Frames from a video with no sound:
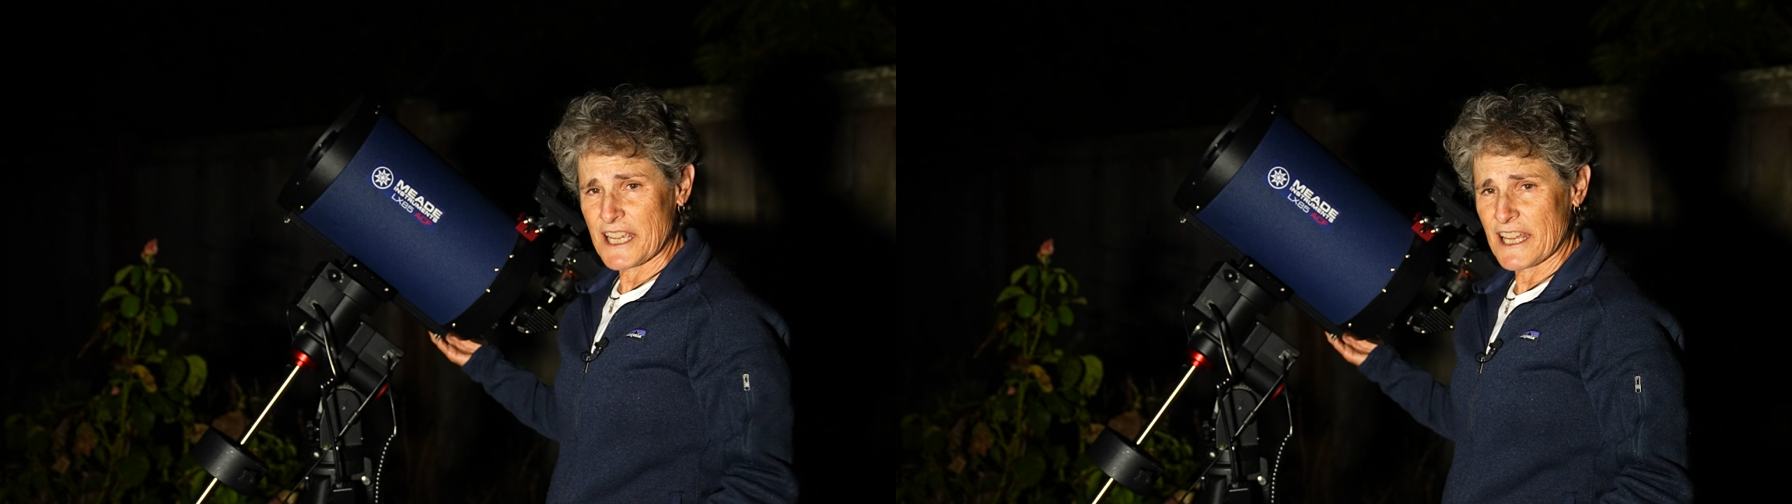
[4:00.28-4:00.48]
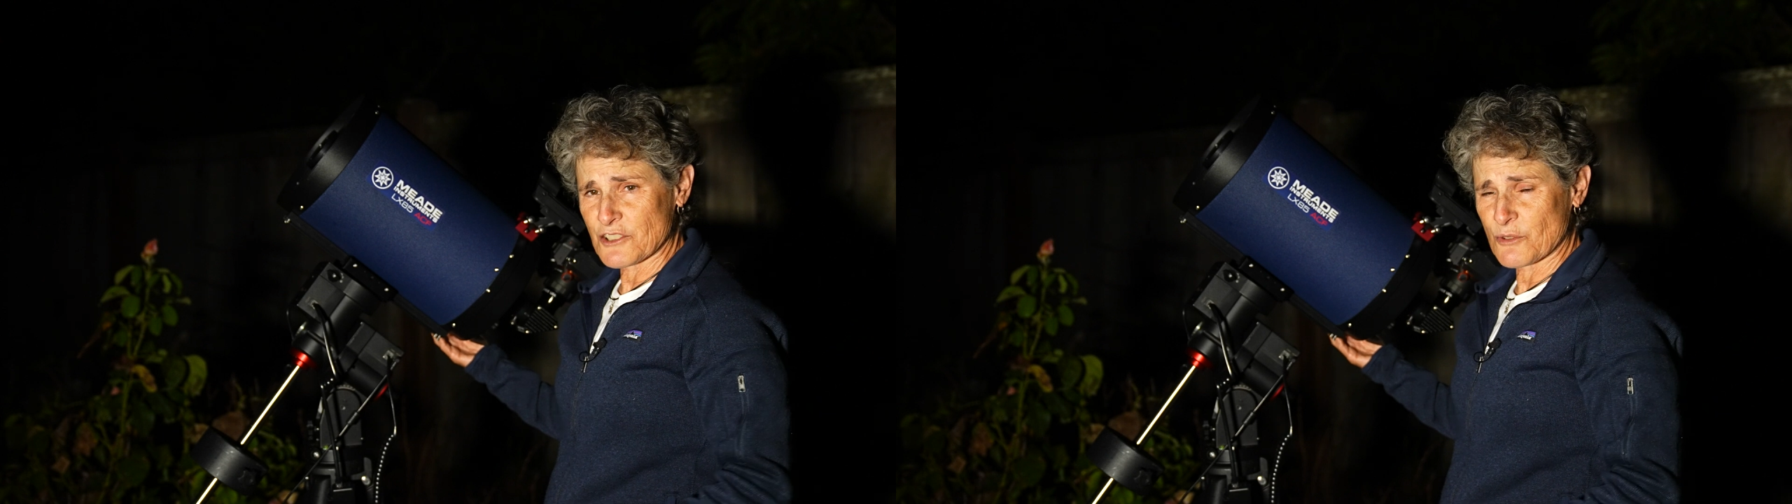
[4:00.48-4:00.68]

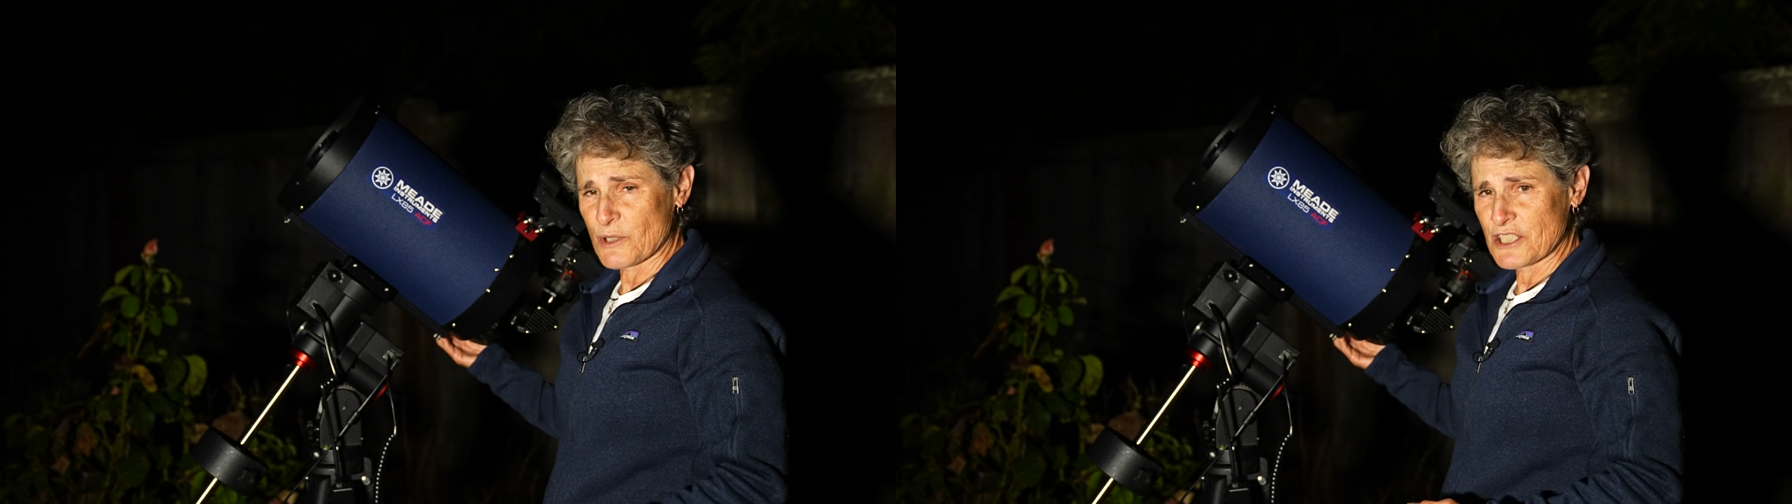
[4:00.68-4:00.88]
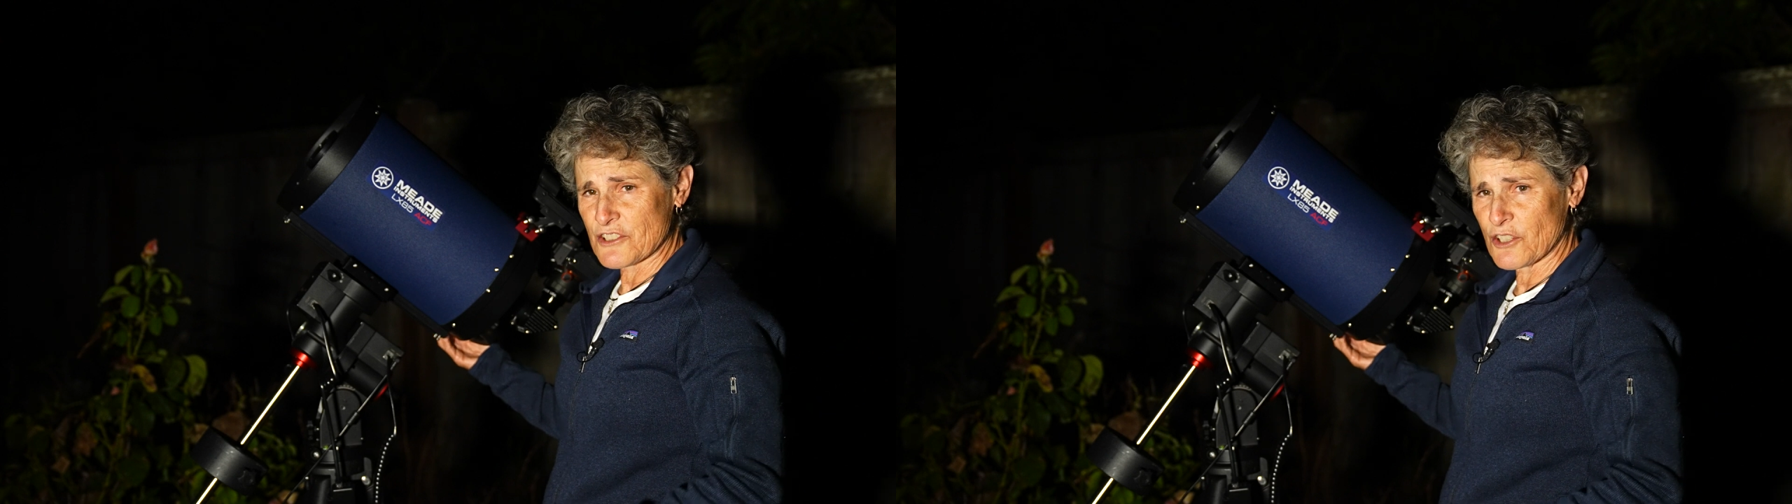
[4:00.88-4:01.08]

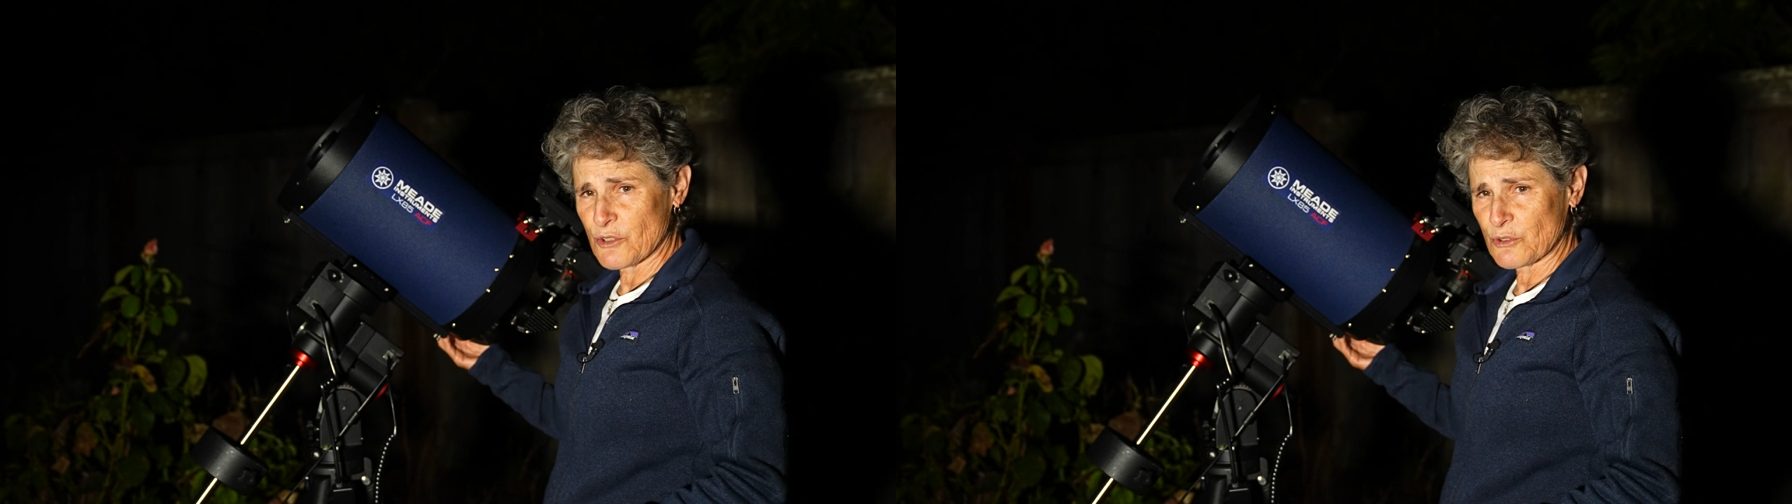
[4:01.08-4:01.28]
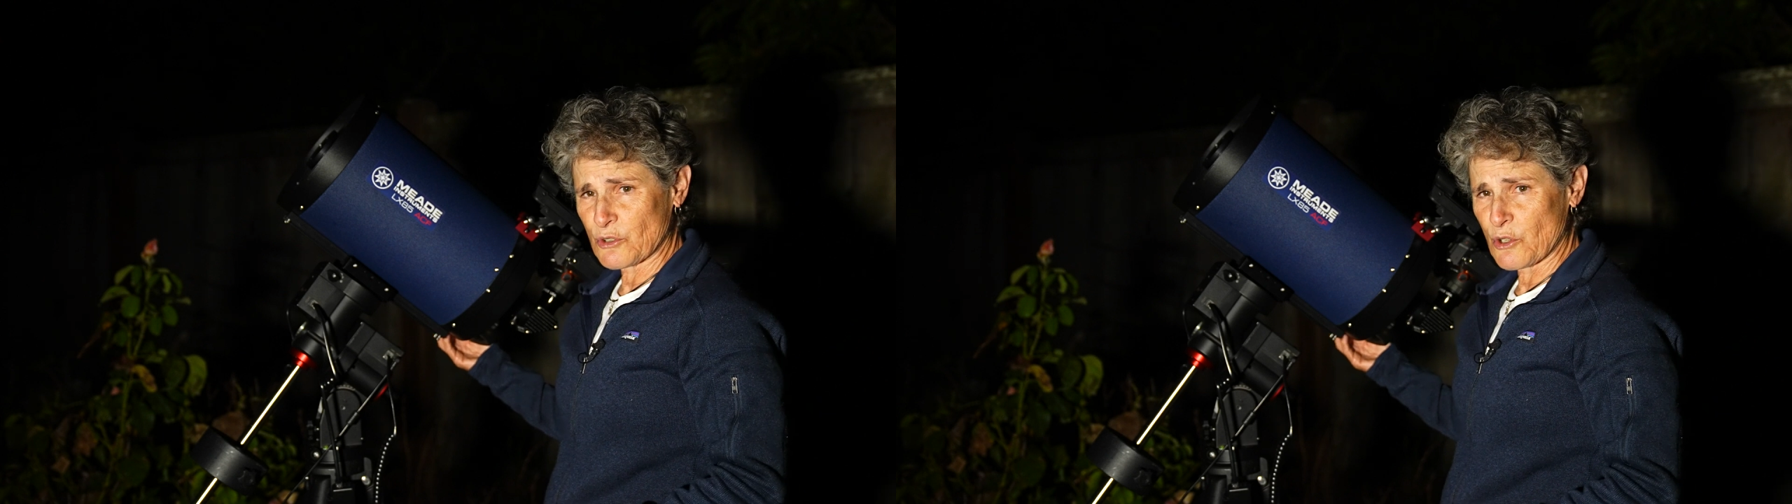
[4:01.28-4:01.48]
Cassegrain
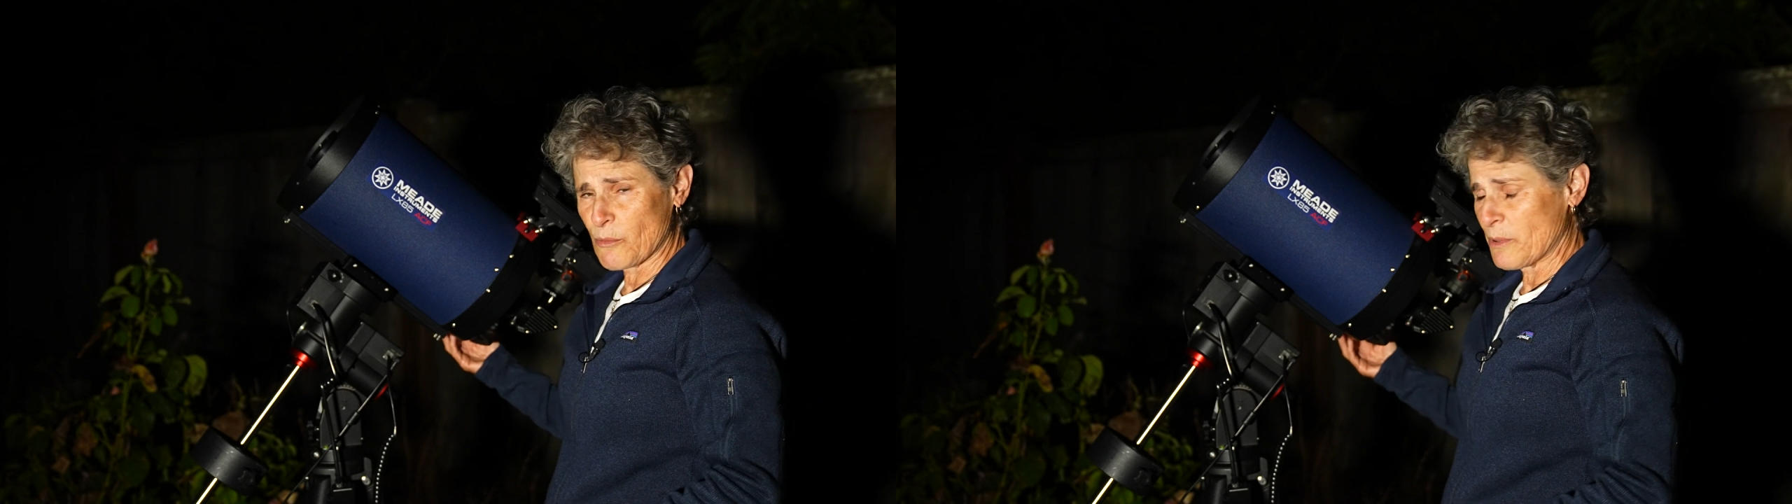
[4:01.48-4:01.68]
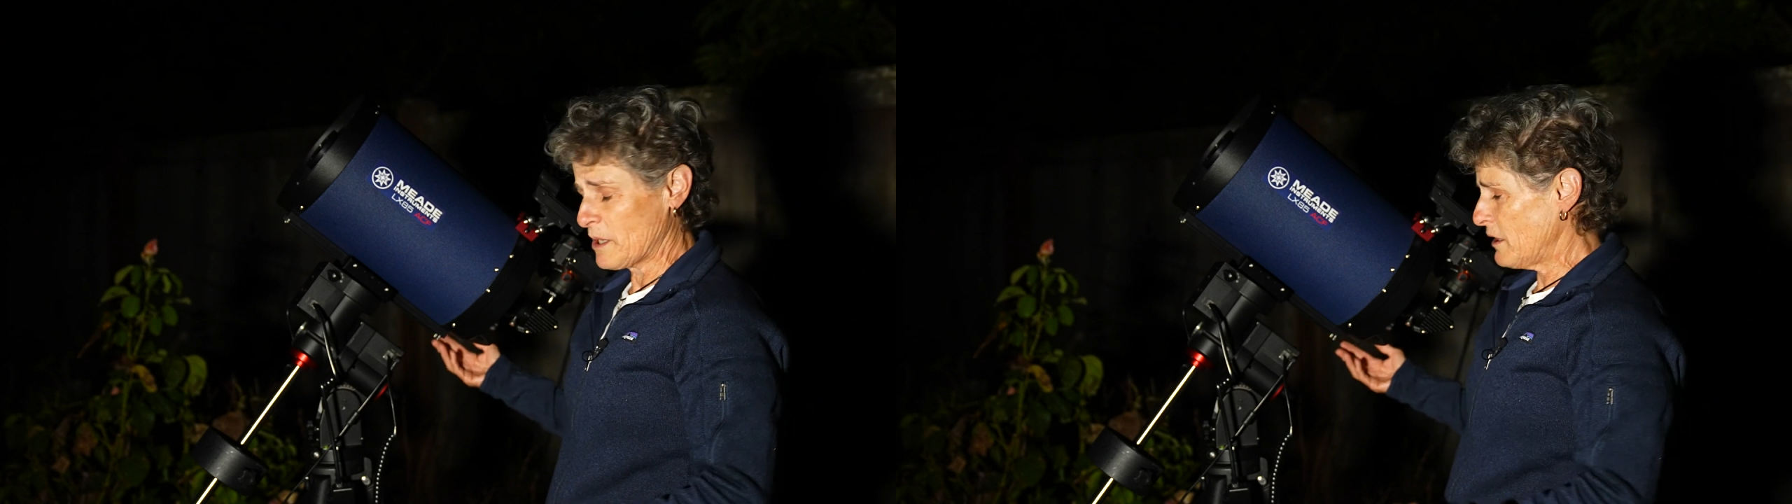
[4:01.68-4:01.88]

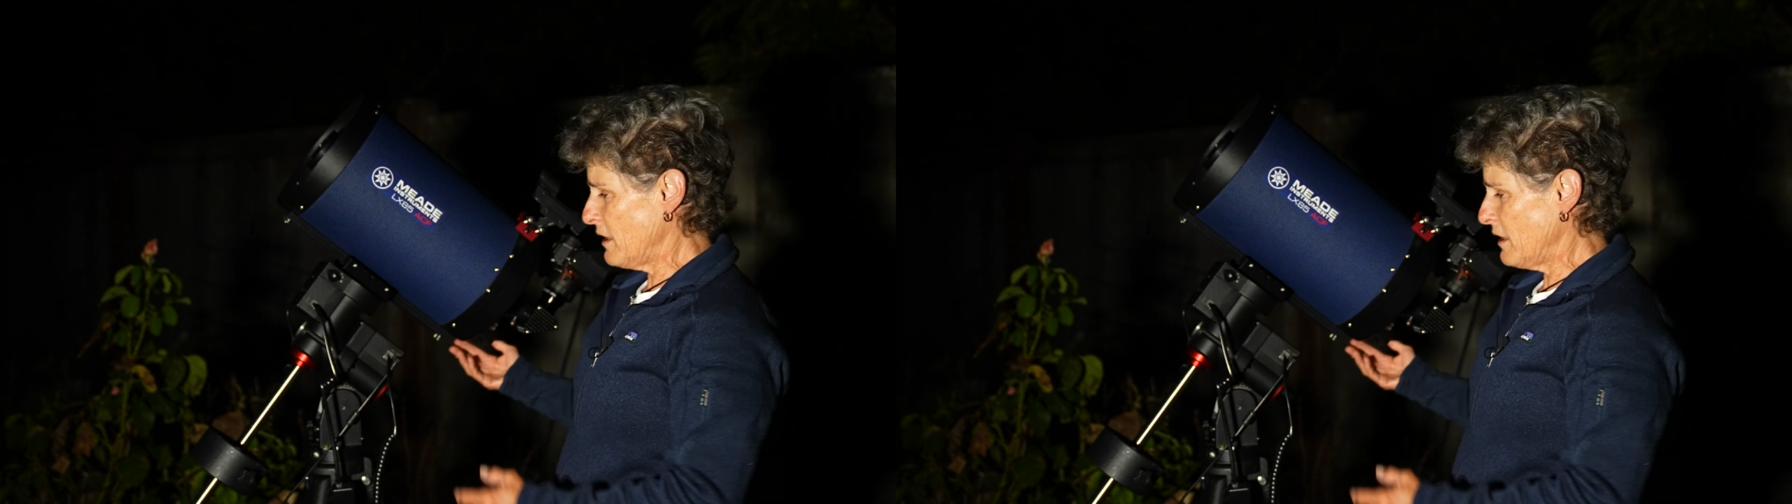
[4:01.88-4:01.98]
telescope.